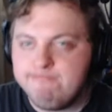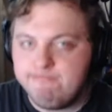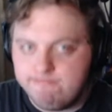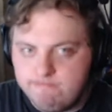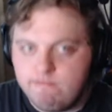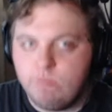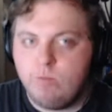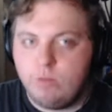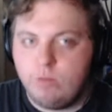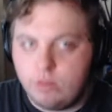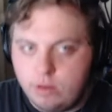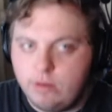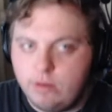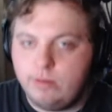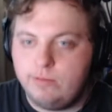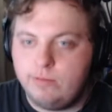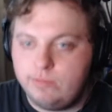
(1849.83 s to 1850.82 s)
where they
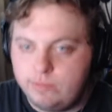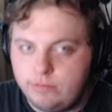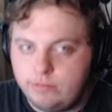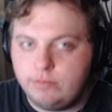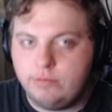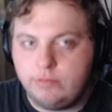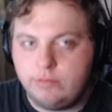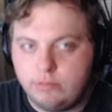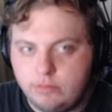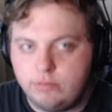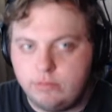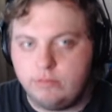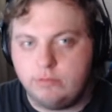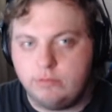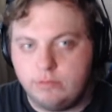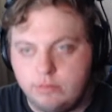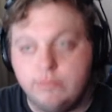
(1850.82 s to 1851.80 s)
just do really well.
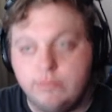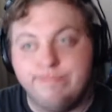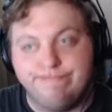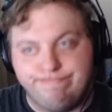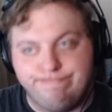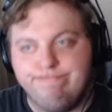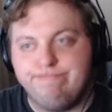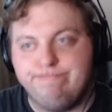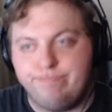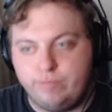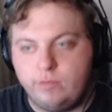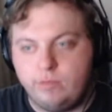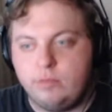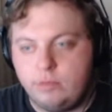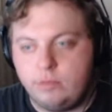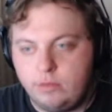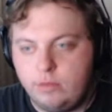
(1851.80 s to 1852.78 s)
And, all of a
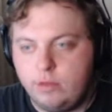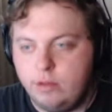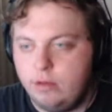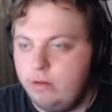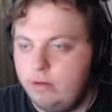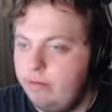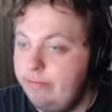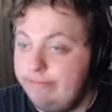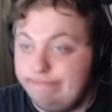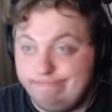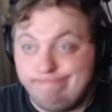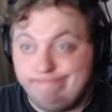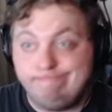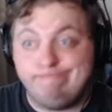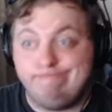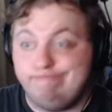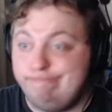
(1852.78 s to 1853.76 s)
sudden next season,
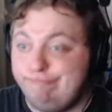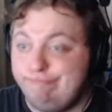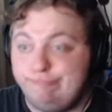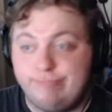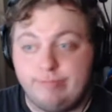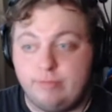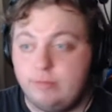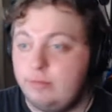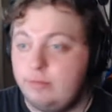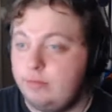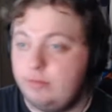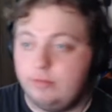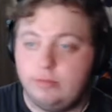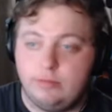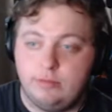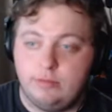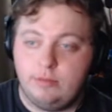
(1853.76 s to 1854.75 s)
they're known for
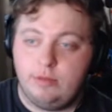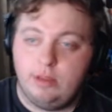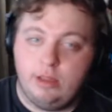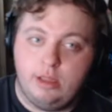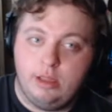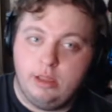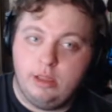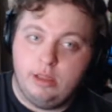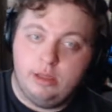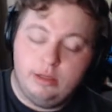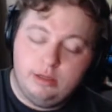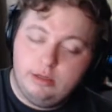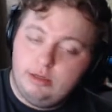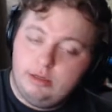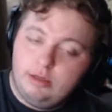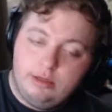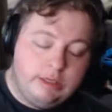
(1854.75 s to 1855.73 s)
us and they go for even more.
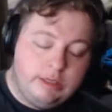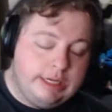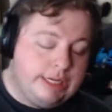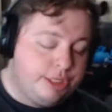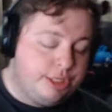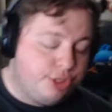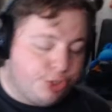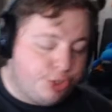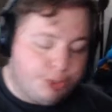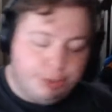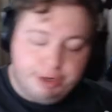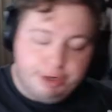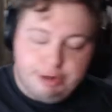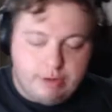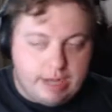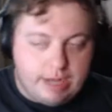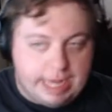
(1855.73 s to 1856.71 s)
It's
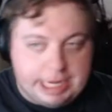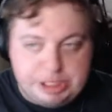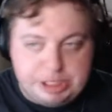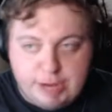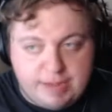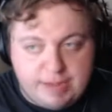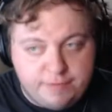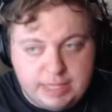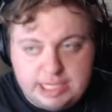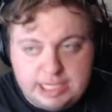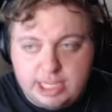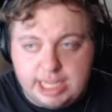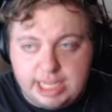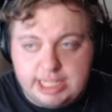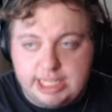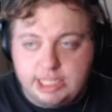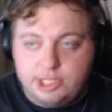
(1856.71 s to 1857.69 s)
true. Draft leagues
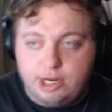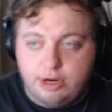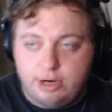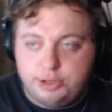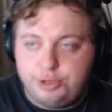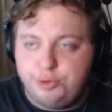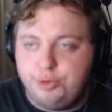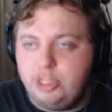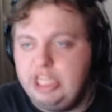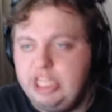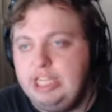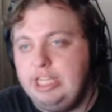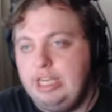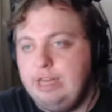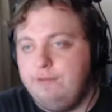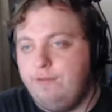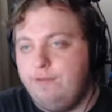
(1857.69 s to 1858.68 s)
like this are truly
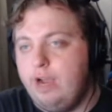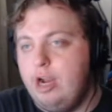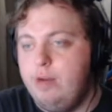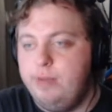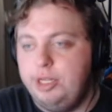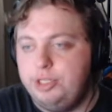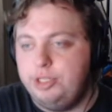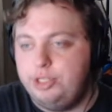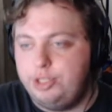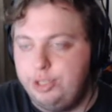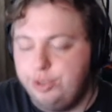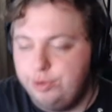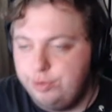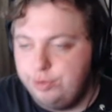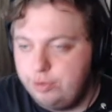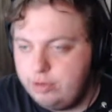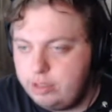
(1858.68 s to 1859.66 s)
the environment
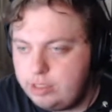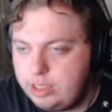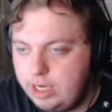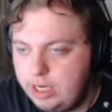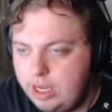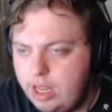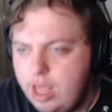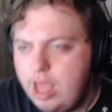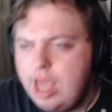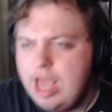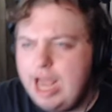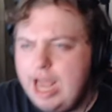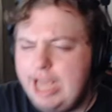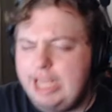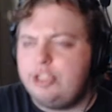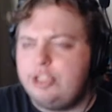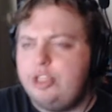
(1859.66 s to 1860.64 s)
to I
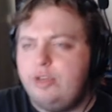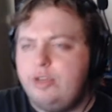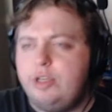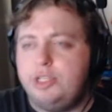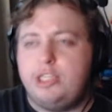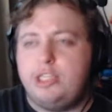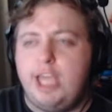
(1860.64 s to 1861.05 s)
guess you could say,